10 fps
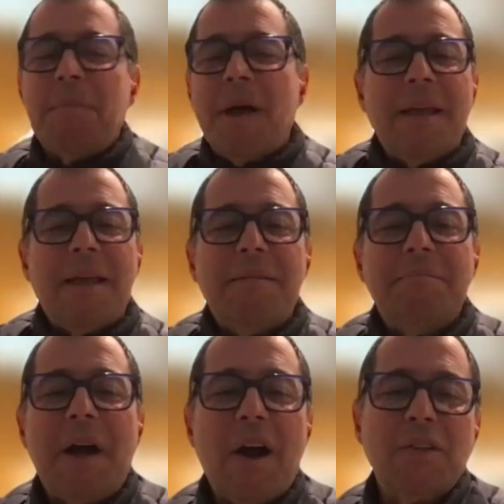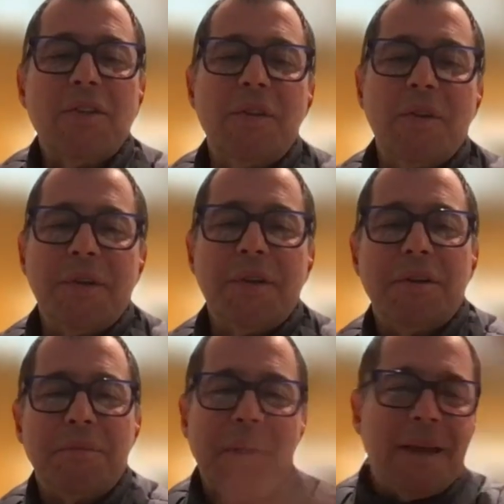my arsenal
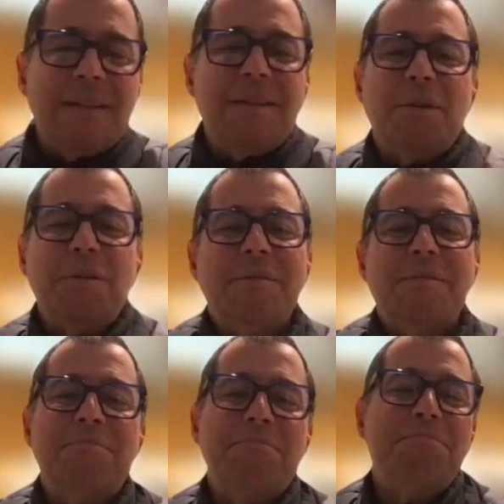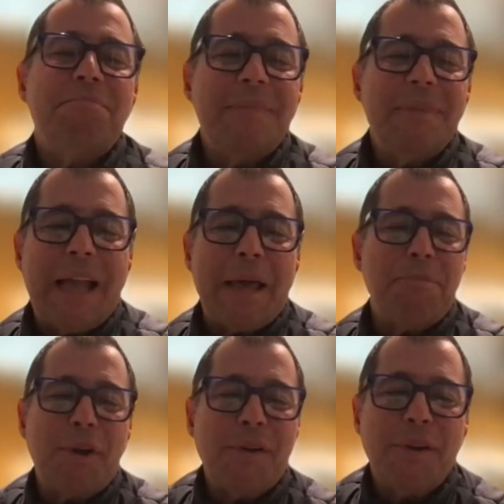here on my little
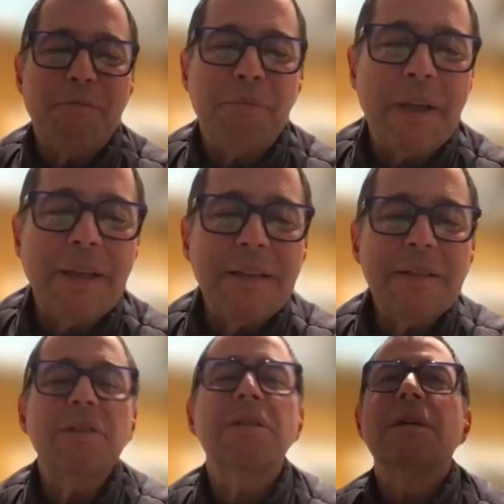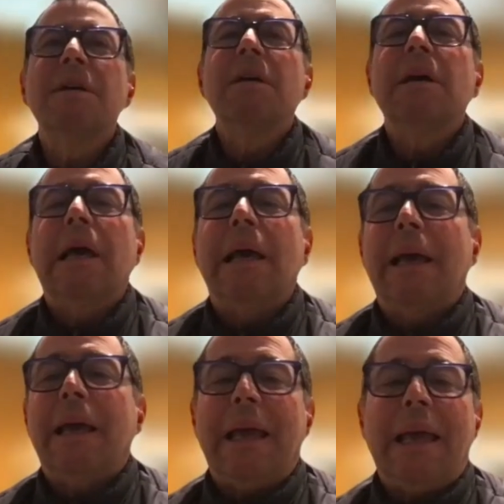library of plugins.
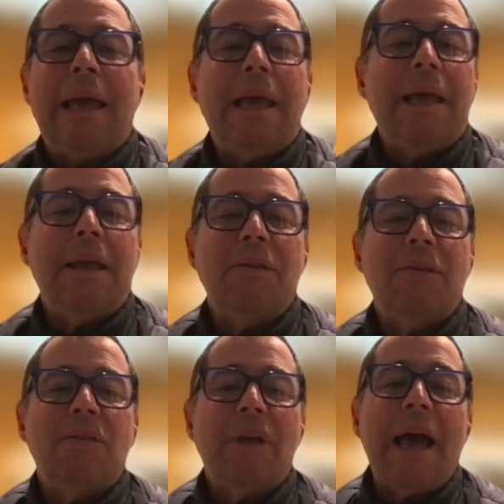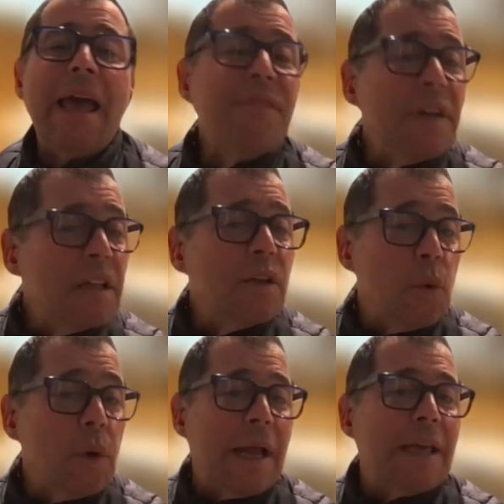And I have another
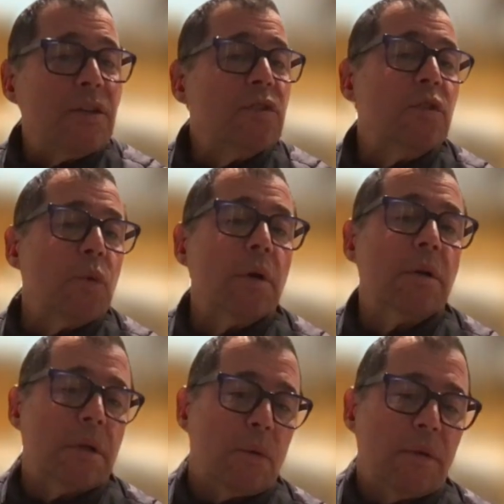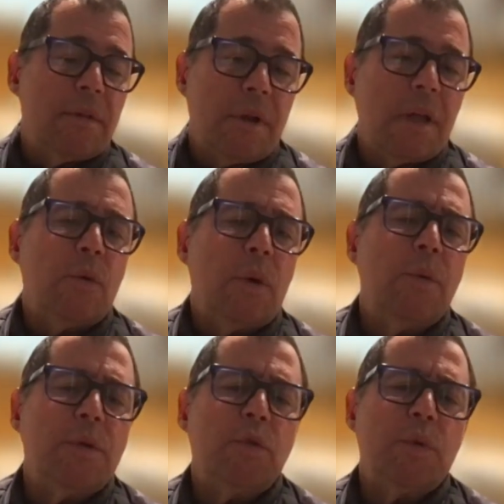one. I used to work with another
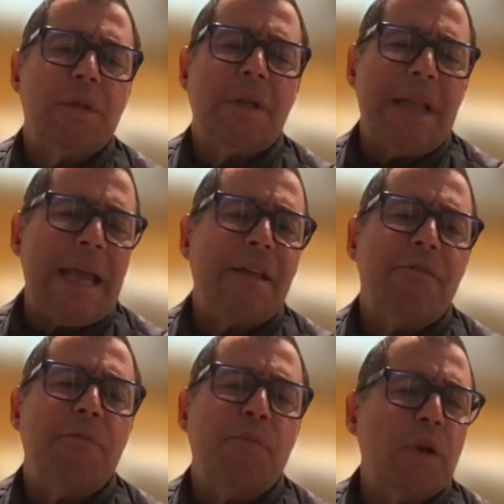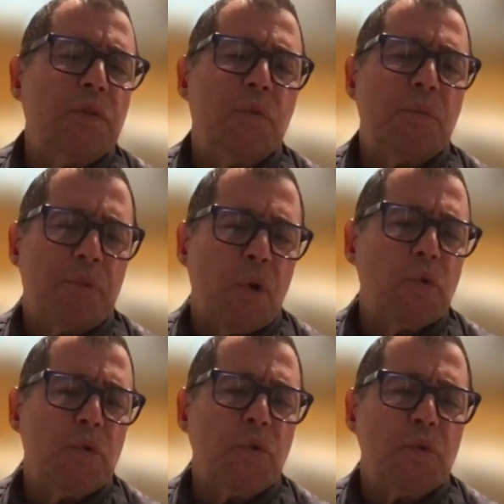one, which was a native Pro
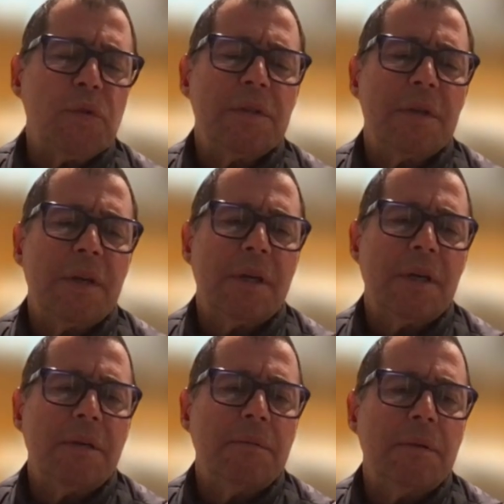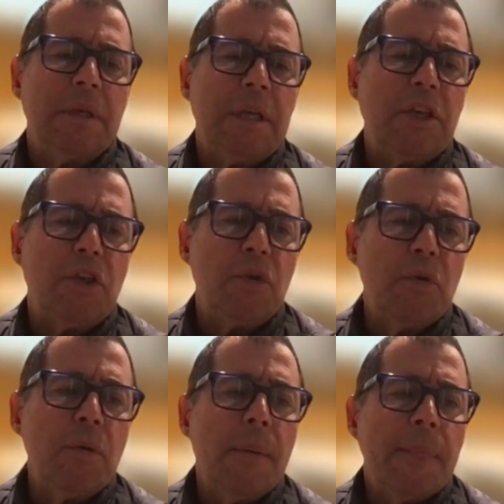Tools
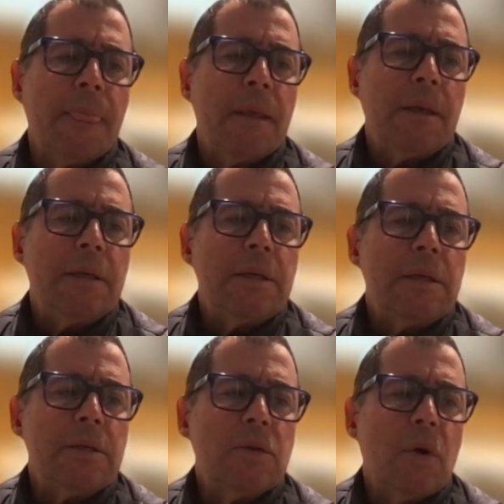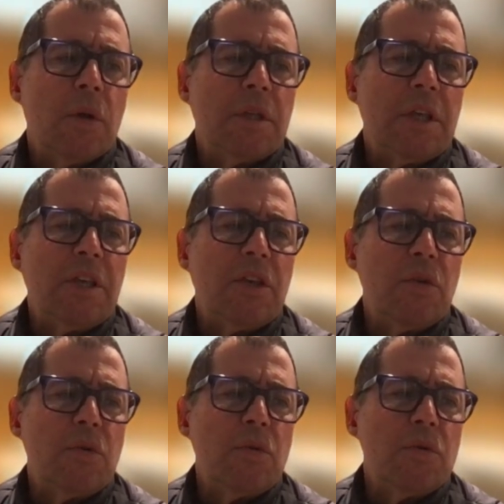EQ. It's called
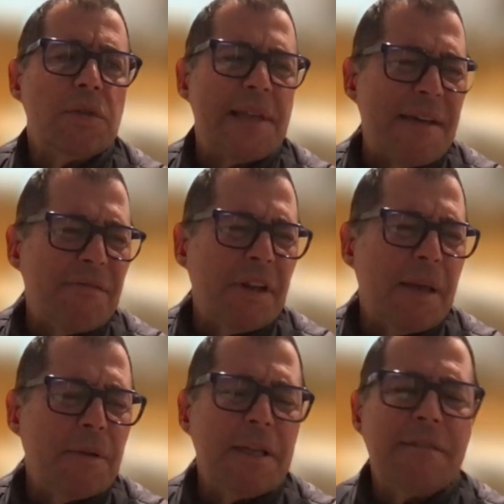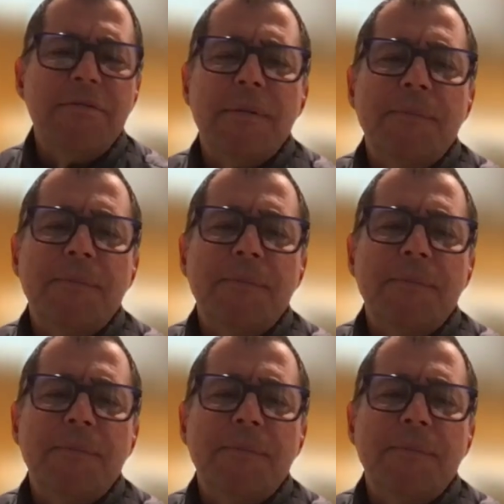EQ7, I believe.